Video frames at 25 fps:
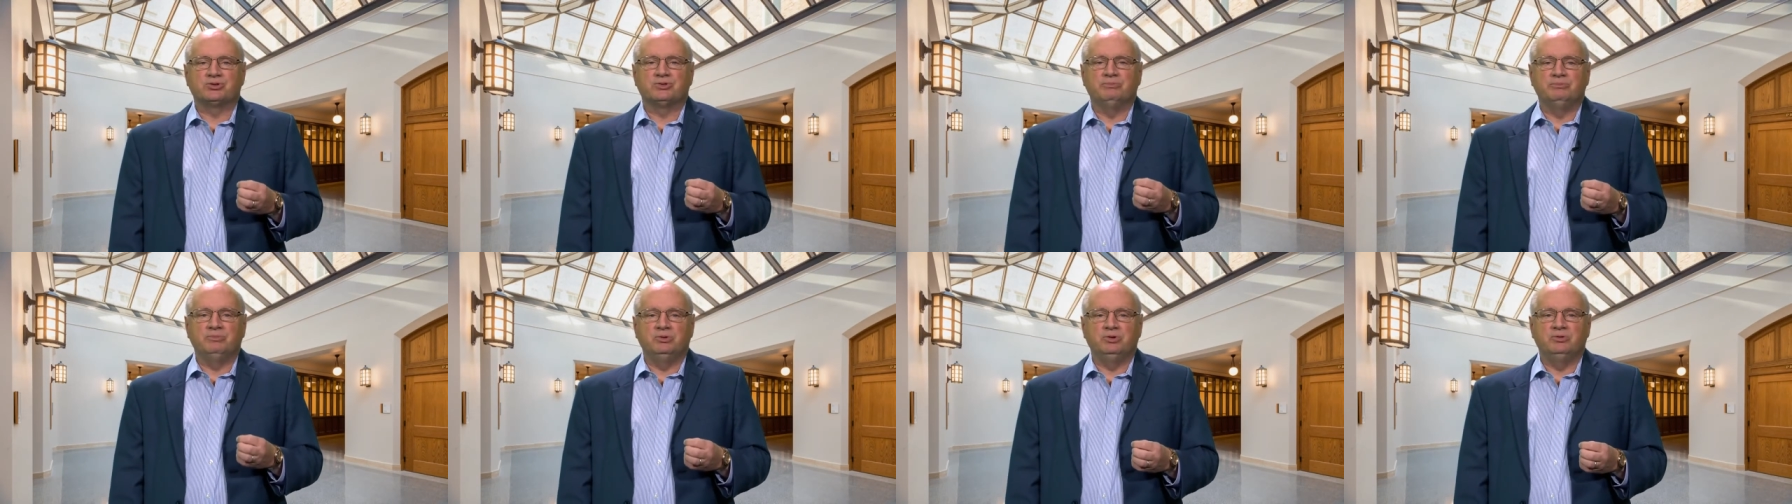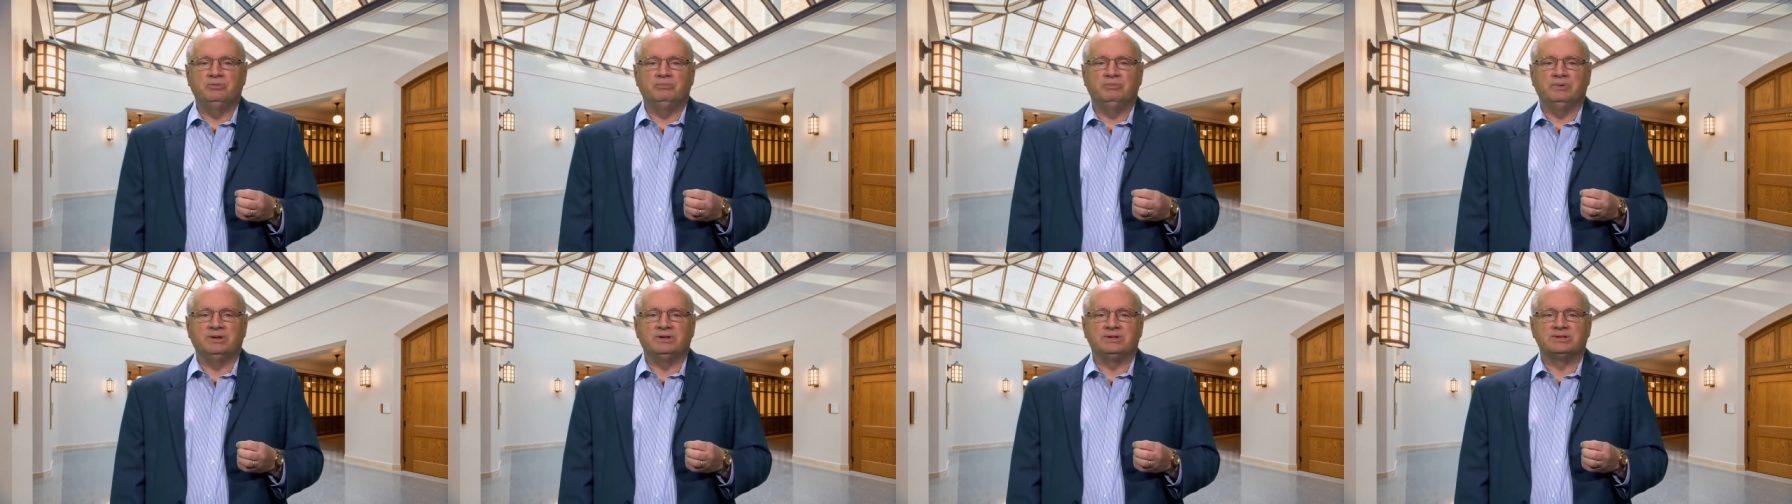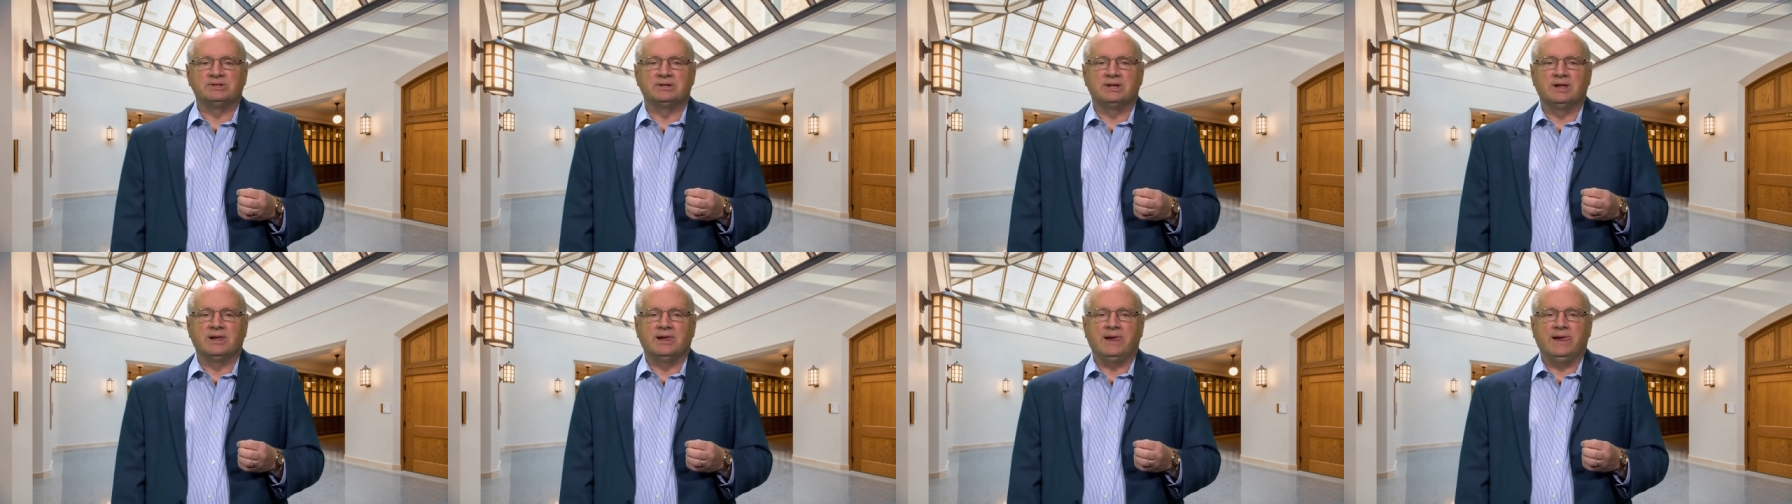movements
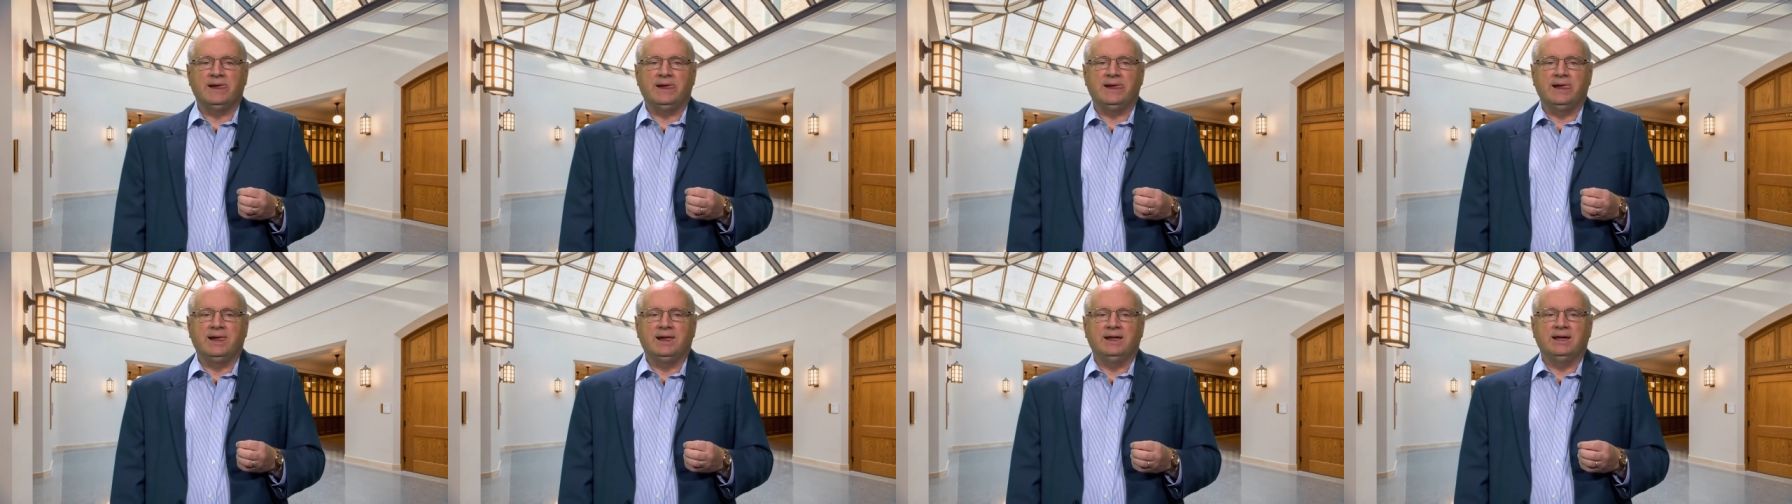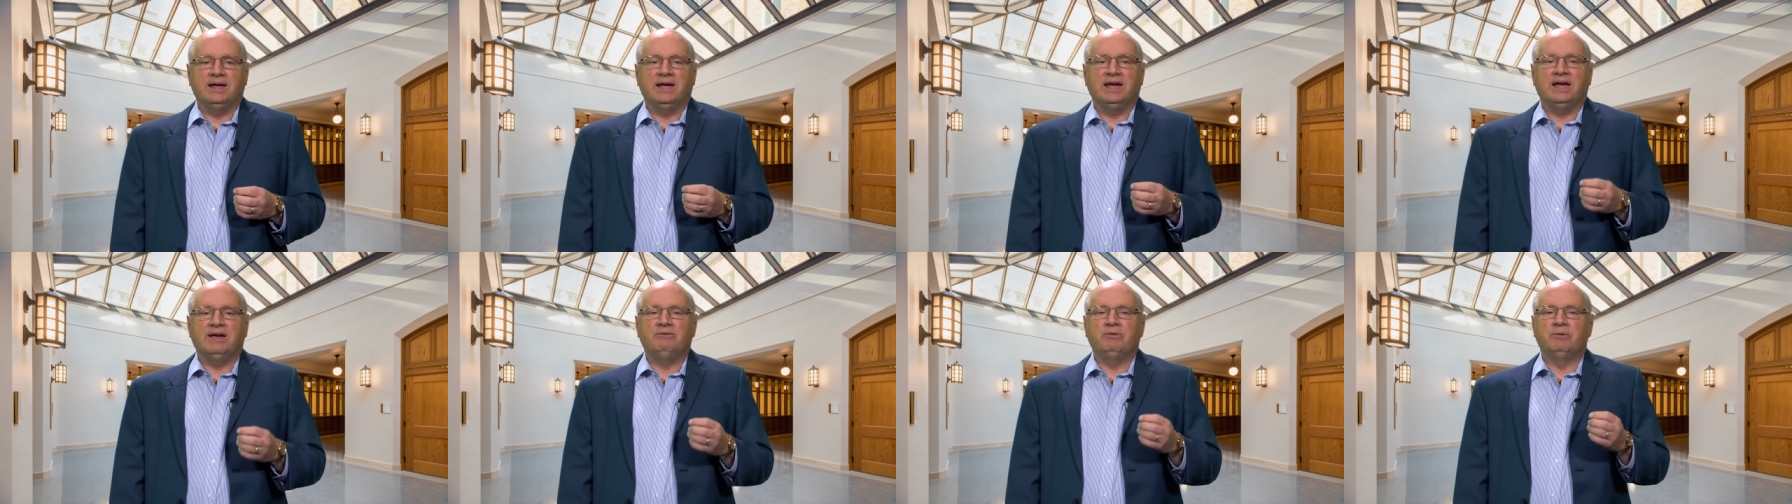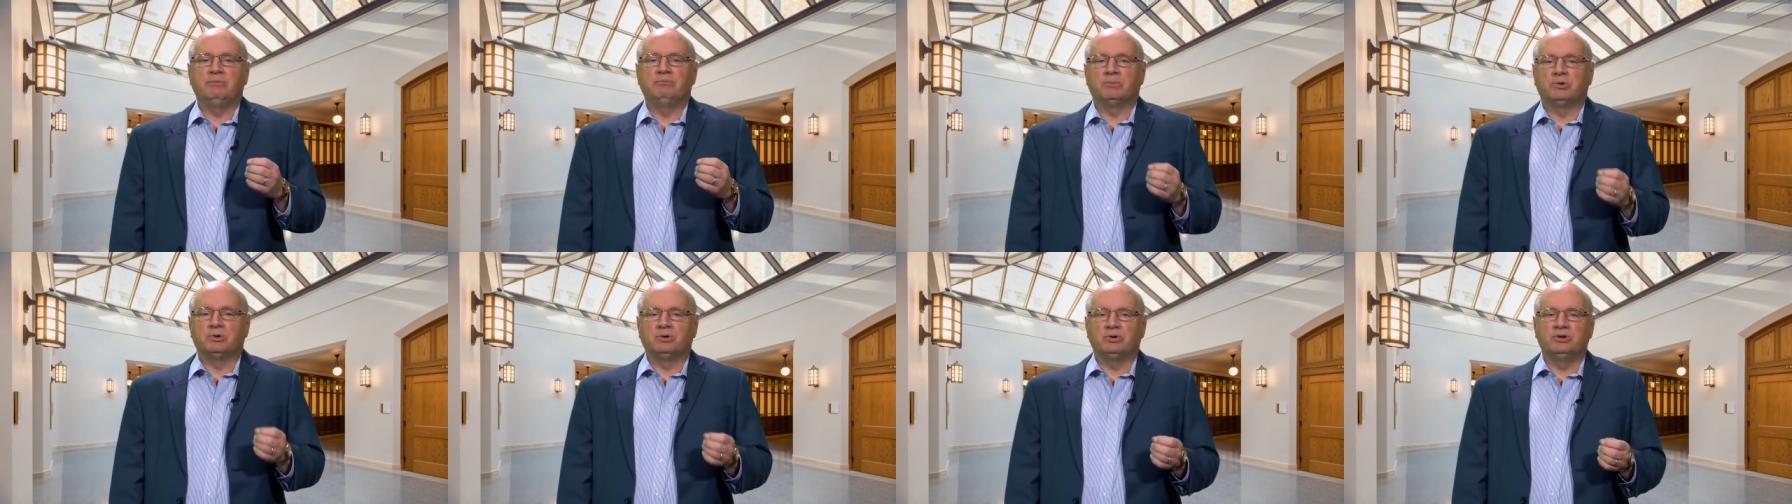have
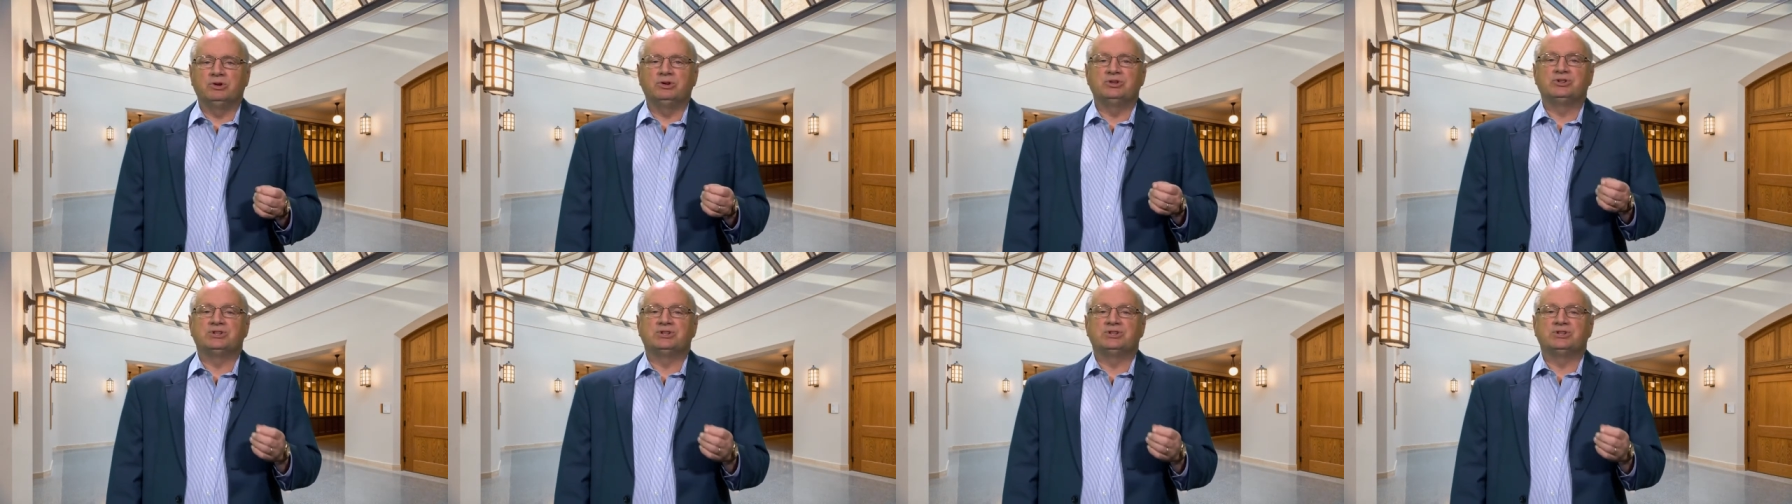emerged